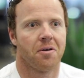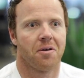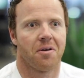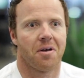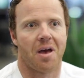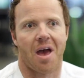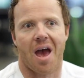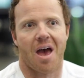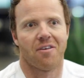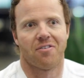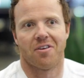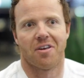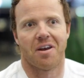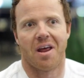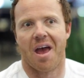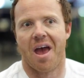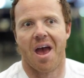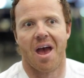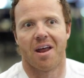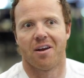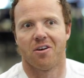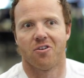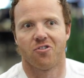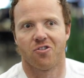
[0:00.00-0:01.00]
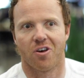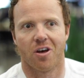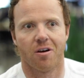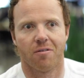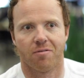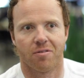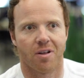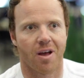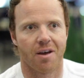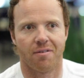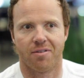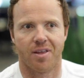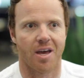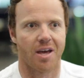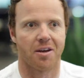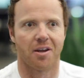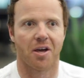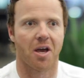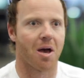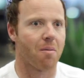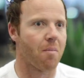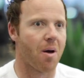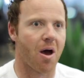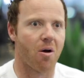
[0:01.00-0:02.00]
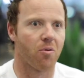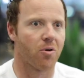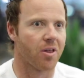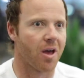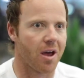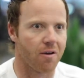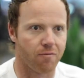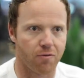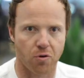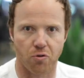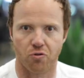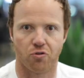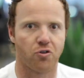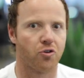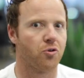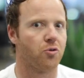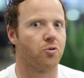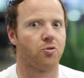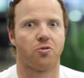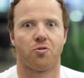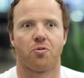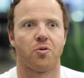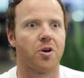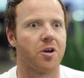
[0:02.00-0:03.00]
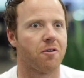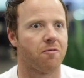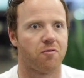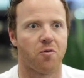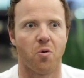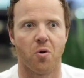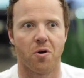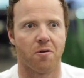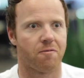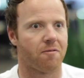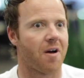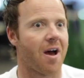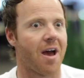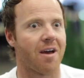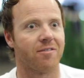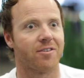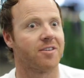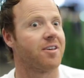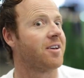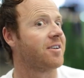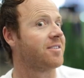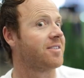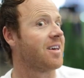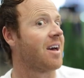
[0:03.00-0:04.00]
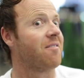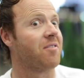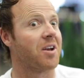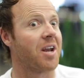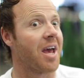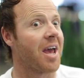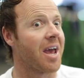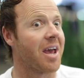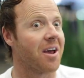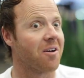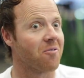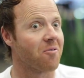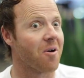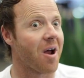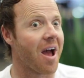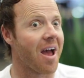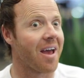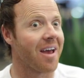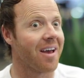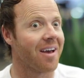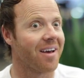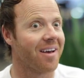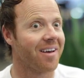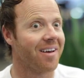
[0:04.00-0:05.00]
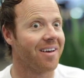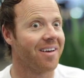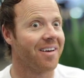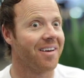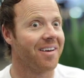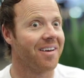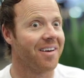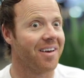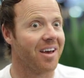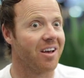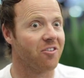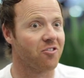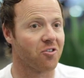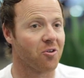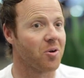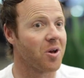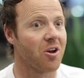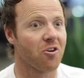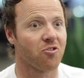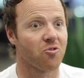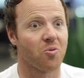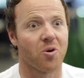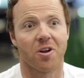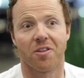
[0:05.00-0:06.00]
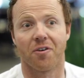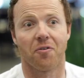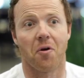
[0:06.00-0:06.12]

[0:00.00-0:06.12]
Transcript: hasn't had a shelf life. They had to come out with iPhone 2, 3, 4, 5, 6, 7, 8, right? And so here's one of the